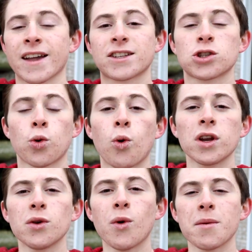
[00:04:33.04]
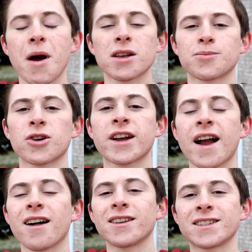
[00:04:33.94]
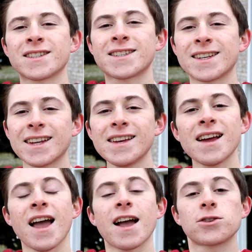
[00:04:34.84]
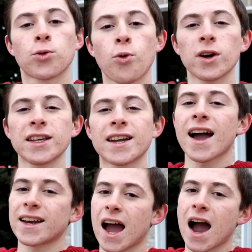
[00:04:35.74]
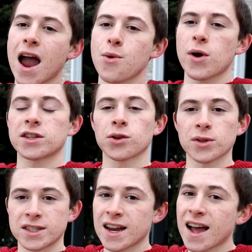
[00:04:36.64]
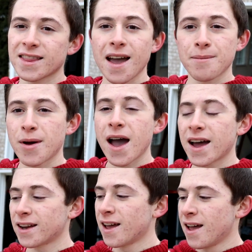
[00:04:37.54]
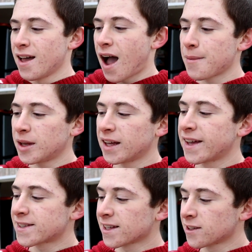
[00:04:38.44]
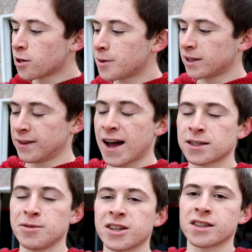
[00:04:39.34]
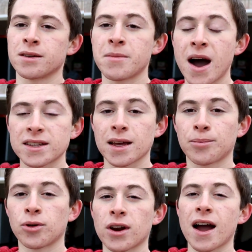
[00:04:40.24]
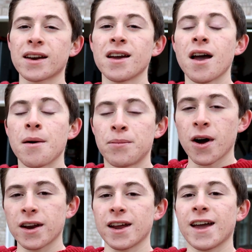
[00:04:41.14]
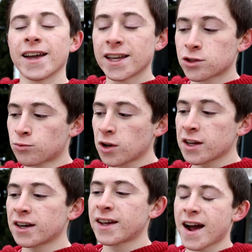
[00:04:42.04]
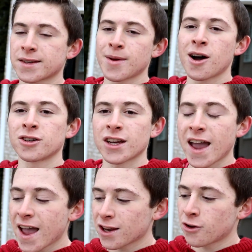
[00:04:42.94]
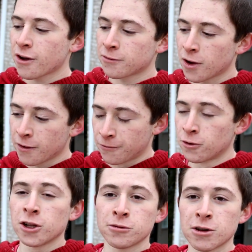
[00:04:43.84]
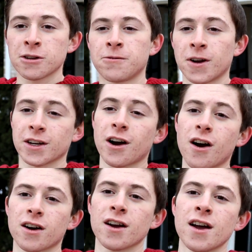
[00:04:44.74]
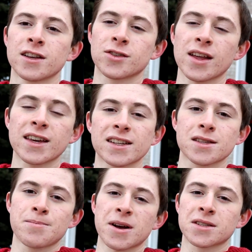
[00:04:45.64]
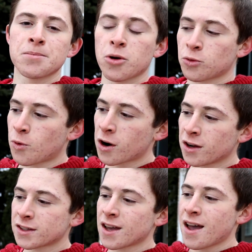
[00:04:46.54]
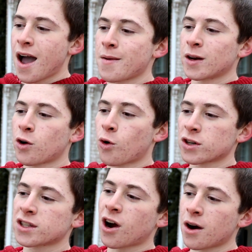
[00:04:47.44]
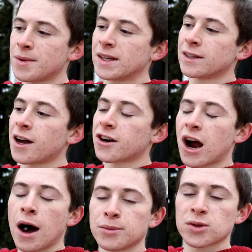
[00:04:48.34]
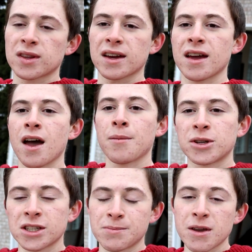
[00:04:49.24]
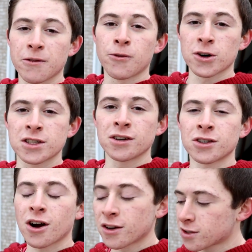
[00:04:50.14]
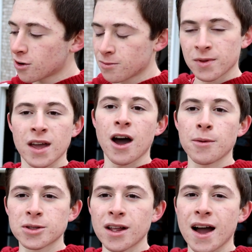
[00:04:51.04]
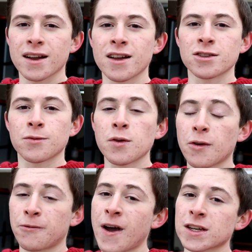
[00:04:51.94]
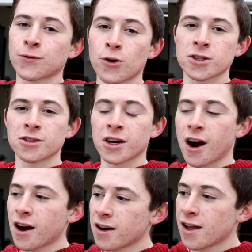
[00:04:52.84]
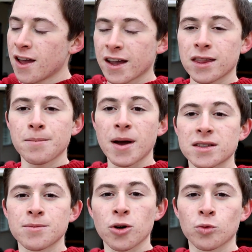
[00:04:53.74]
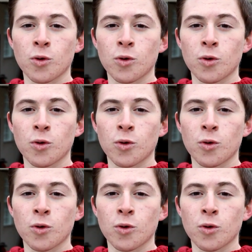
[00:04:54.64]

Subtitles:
gets 21 miles per gallon city and 29 highway, so it's not that bad. I mean, it gets a little bit less because of the mods I put on, but it gets really good gas mileage and you have a really fun car. So I think it's the best of both worlds. I mean, of course, the car being lighter helps with it, but just being a 4-cylinder also helps a lot. So if you have a fast 4-cylinder car, get the best of both